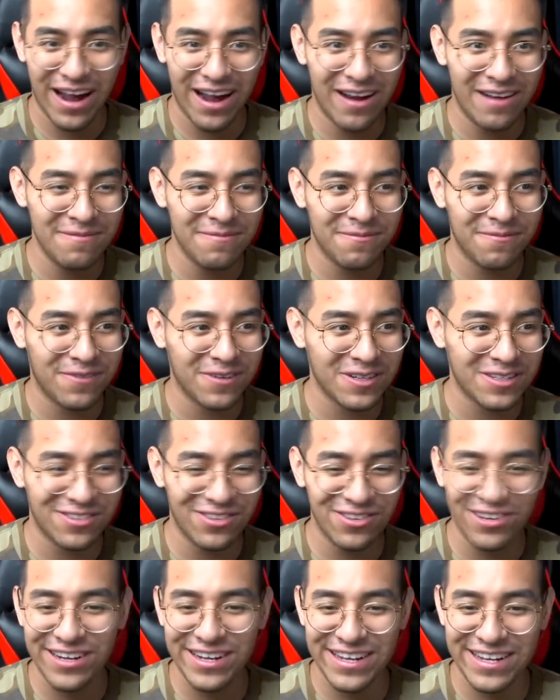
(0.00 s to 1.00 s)
I'm for sure
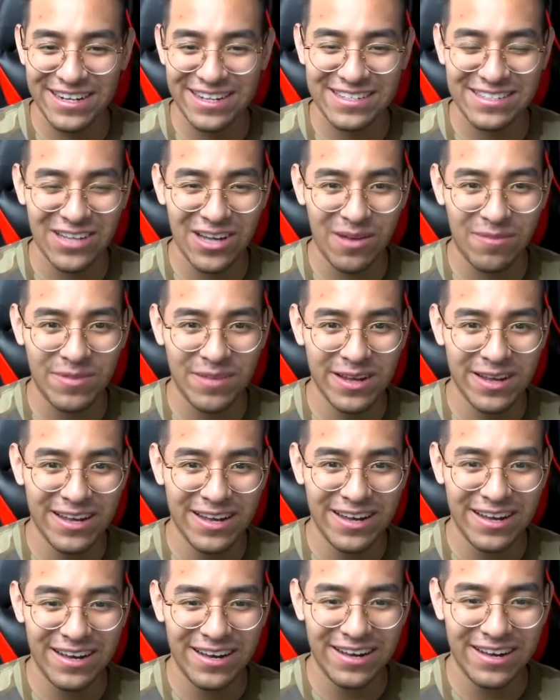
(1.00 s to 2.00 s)
gonna hit accept.
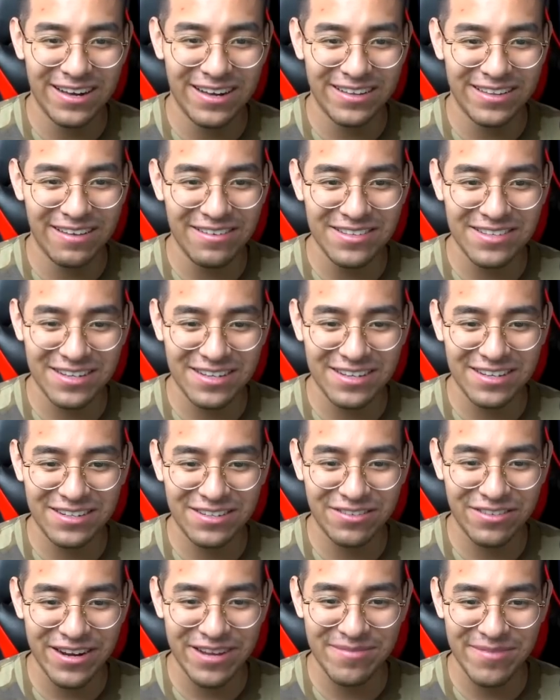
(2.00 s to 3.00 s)
Uh, that was a good
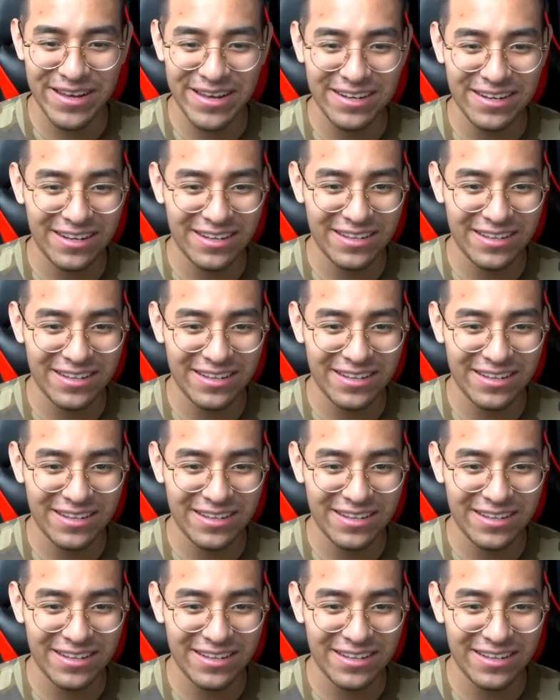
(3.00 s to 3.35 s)
trade, man. Let's